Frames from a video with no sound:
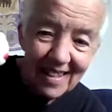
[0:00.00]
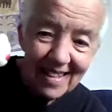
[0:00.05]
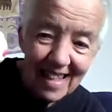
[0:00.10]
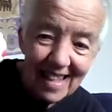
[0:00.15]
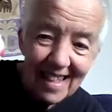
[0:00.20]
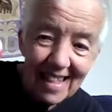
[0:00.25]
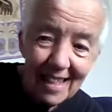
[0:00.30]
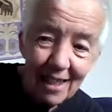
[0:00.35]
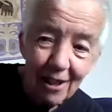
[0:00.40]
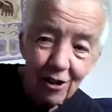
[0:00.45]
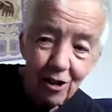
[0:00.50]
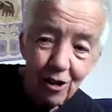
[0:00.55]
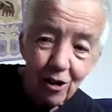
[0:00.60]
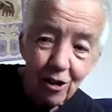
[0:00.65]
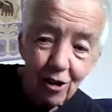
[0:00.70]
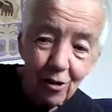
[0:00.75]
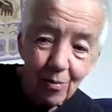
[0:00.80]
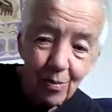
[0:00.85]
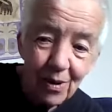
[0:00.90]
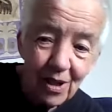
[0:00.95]
A little
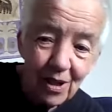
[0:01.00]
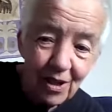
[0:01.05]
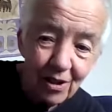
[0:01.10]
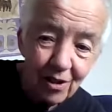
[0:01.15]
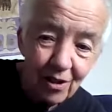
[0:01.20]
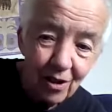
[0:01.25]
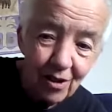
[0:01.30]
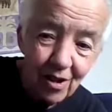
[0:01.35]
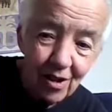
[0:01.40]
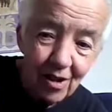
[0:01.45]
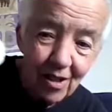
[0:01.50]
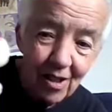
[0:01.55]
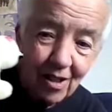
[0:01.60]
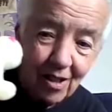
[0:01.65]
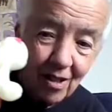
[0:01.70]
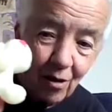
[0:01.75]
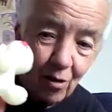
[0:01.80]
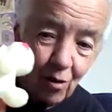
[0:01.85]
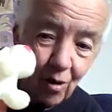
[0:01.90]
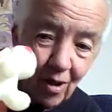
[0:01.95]
dog, but it's got
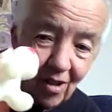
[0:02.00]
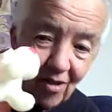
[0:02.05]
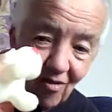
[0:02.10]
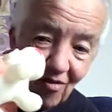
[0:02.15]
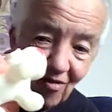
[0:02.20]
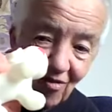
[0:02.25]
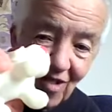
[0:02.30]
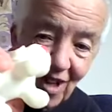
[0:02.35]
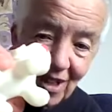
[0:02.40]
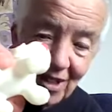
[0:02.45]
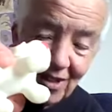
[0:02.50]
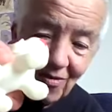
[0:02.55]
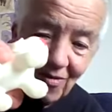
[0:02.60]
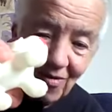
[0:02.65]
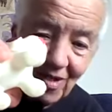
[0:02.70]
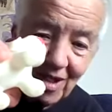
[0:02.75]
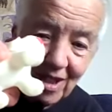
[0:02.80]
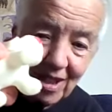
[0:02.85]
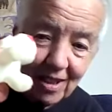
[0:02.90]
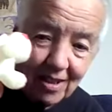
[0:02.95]
quite fat
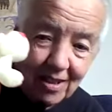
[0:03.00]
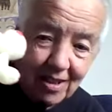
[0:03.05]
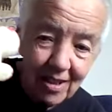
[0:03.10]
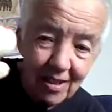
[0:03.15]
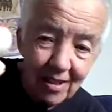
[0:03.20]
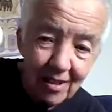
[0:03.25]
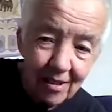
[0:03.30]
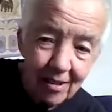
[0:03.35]
feet.